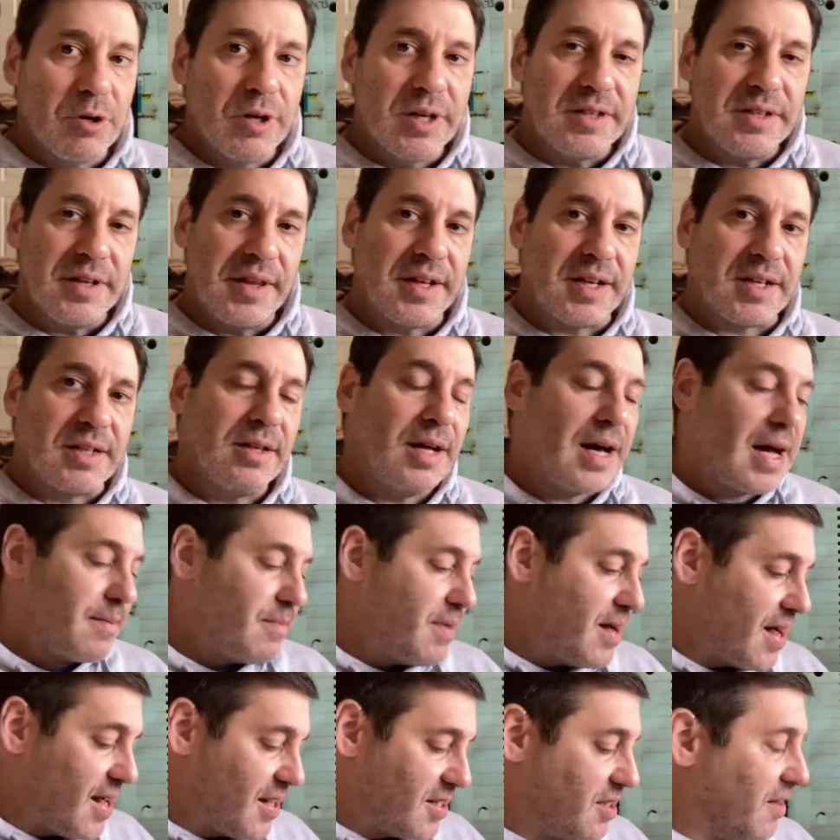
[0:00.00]
into the
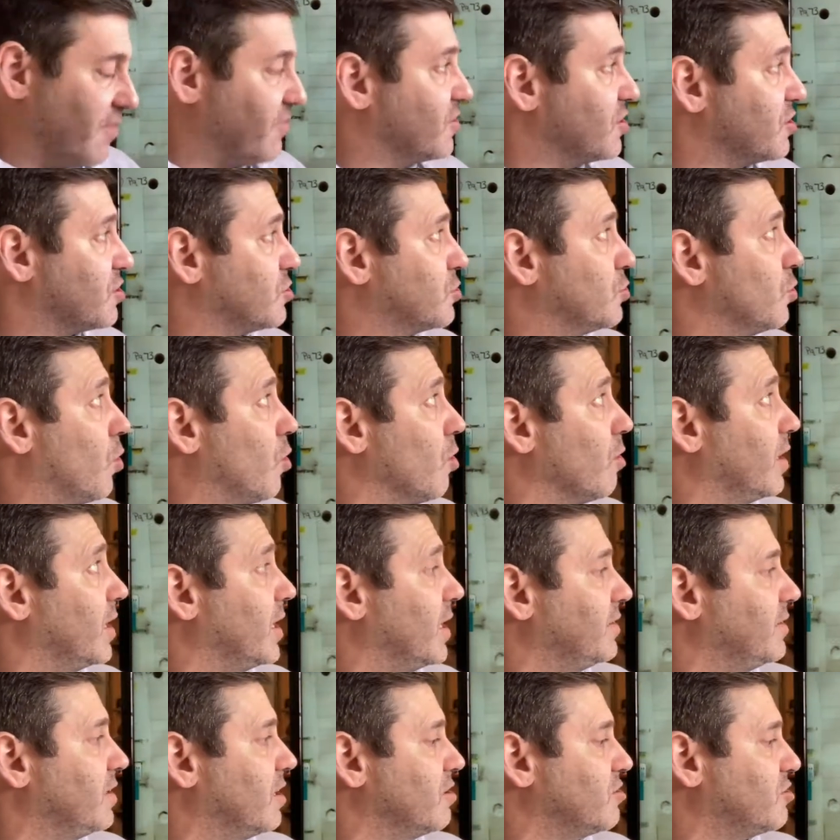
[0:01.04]
climax of the story,
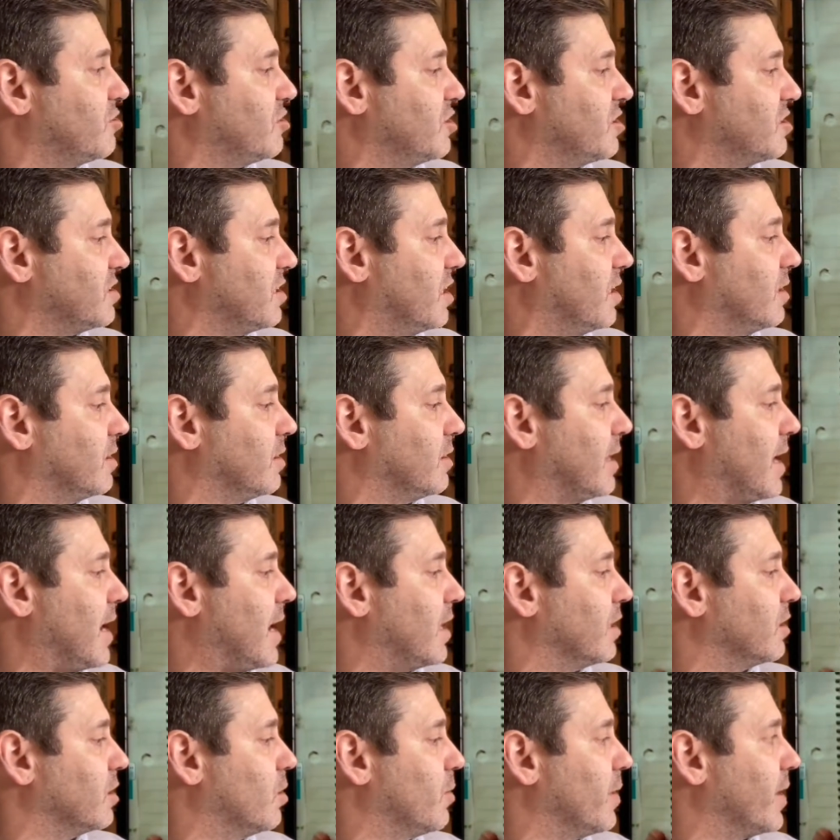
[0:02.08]
and there's just a
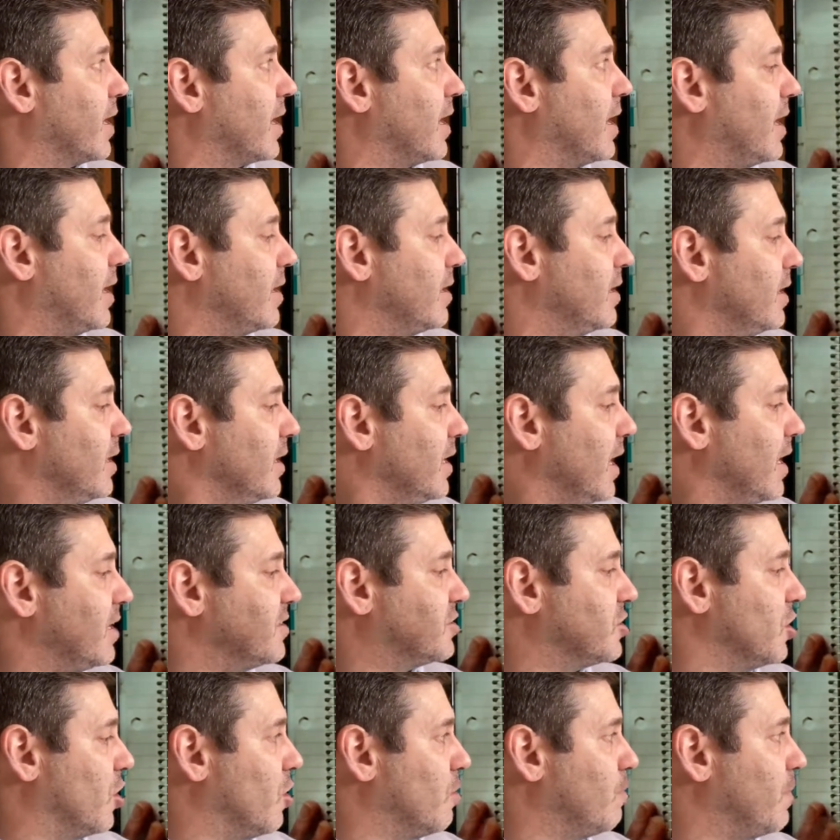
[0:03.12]
lot going on. And
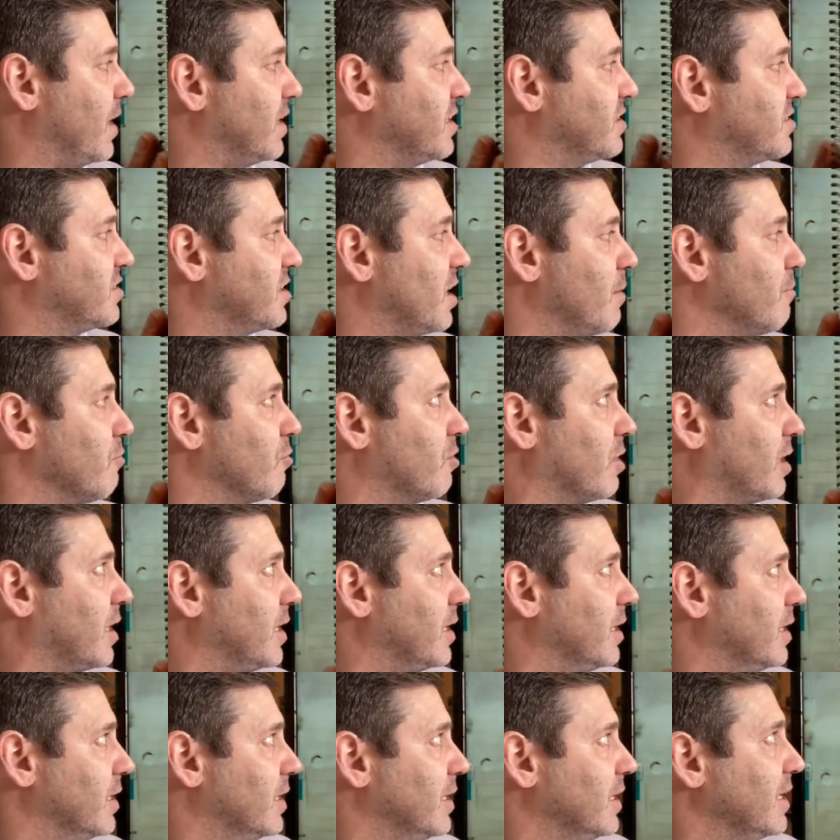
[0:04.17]
so my summary
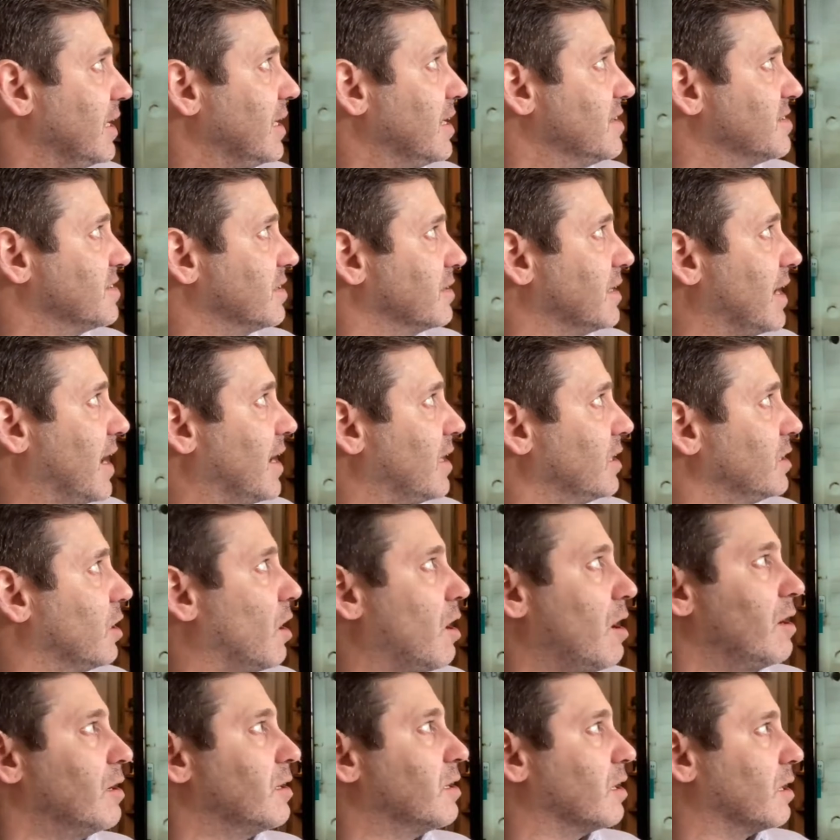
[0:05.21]
is a lot
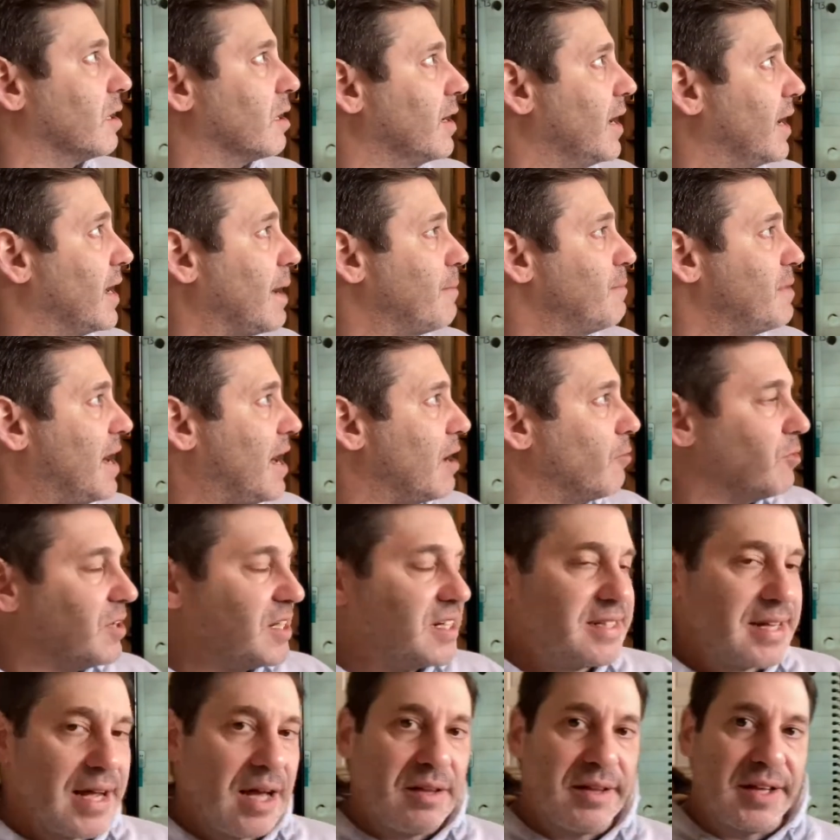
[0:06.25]
longer. And I'm not
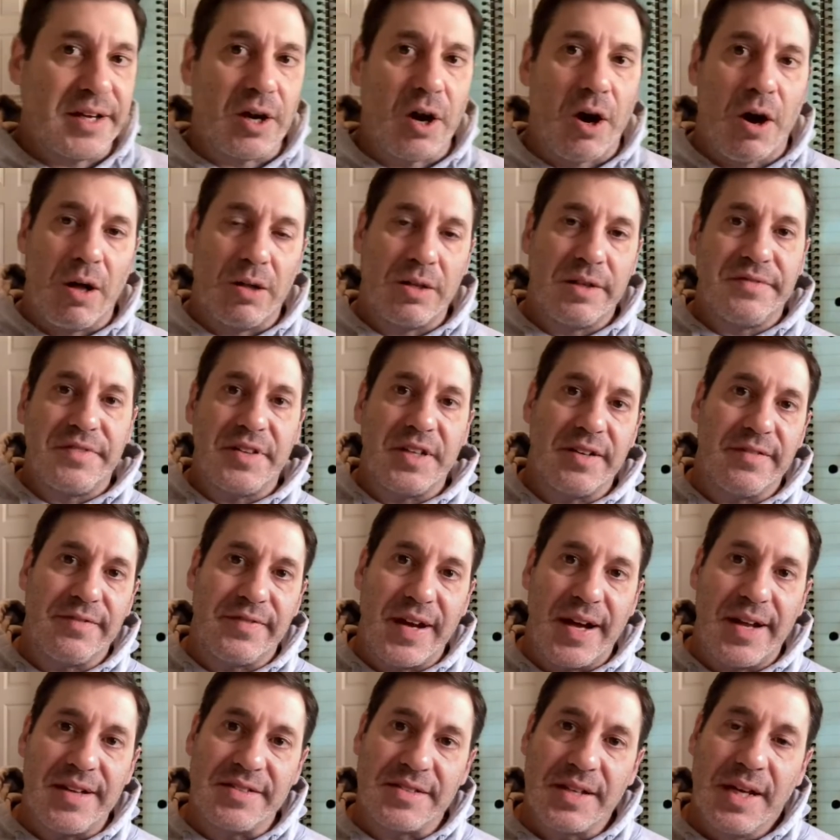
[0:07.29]
retelling all of the
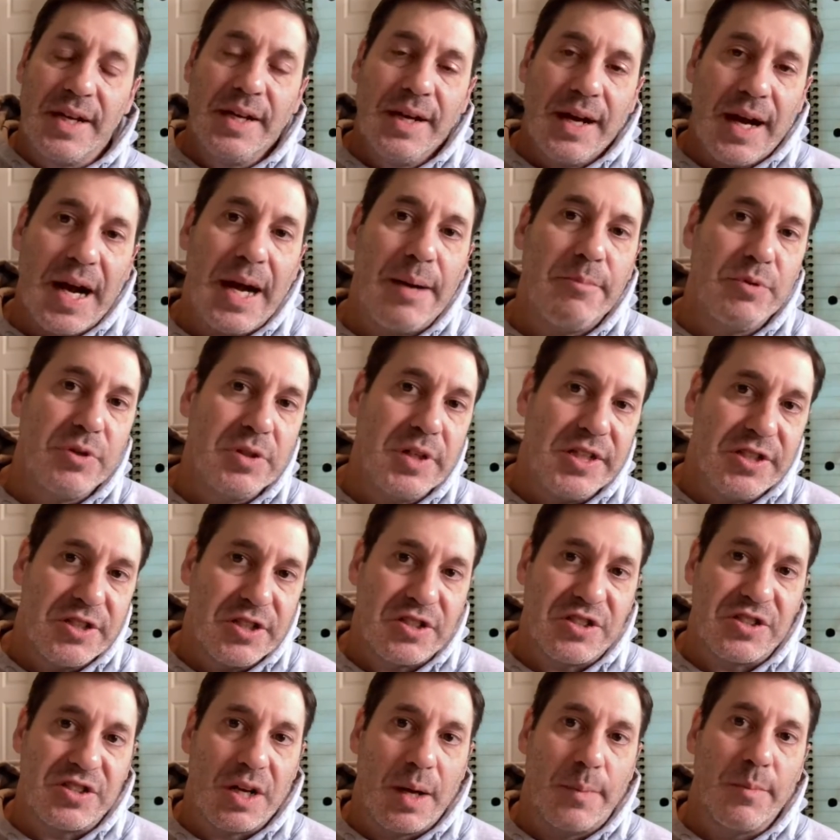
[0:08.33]
events. I'm really
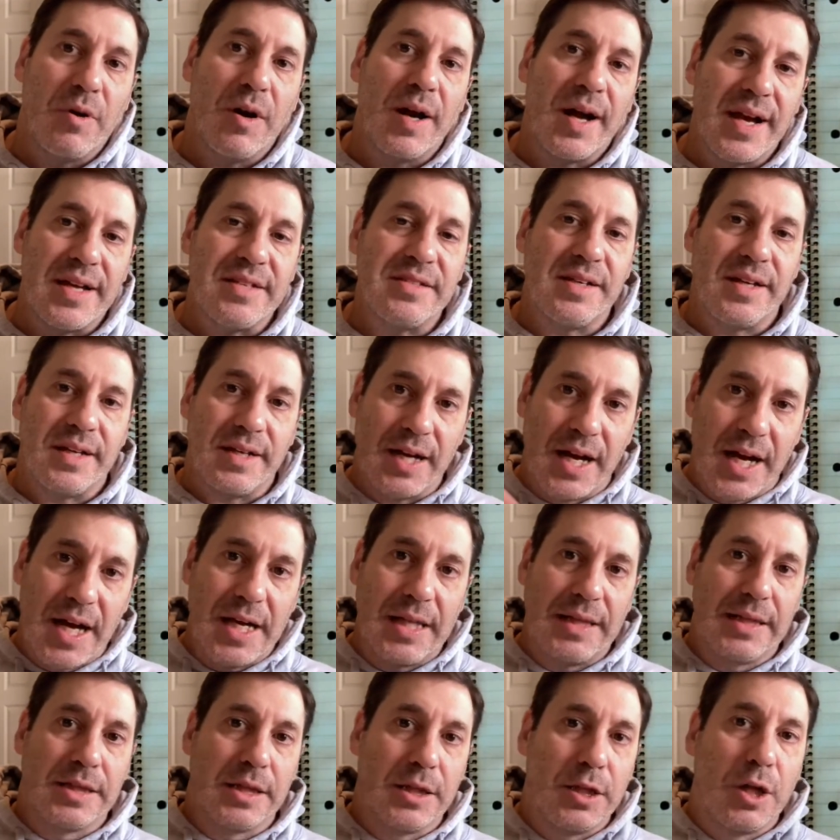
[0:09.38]
just summarizing a
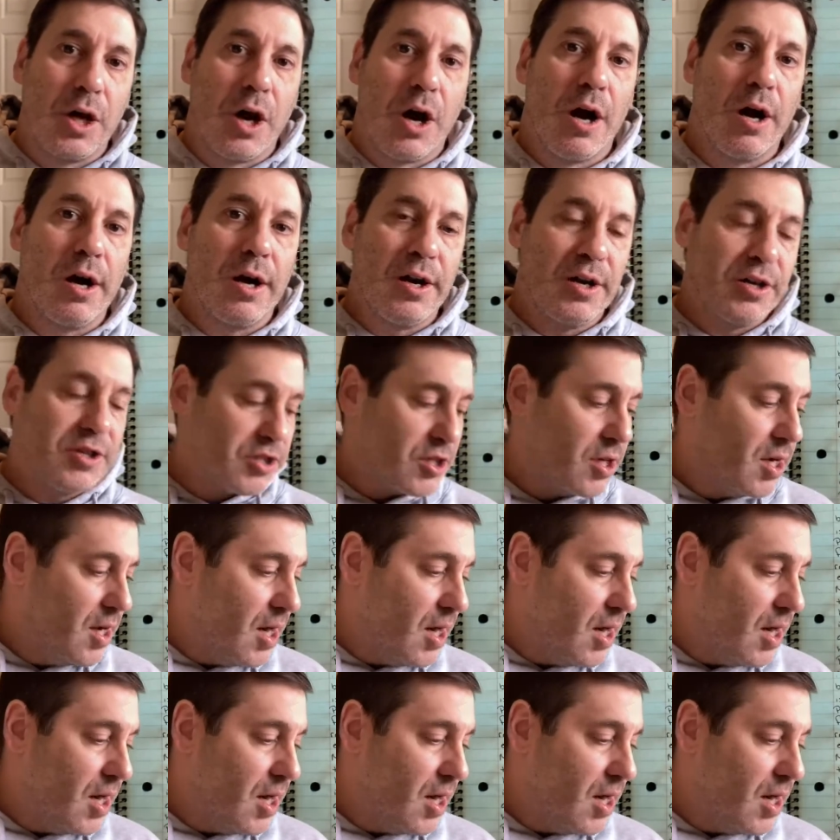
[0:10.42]
large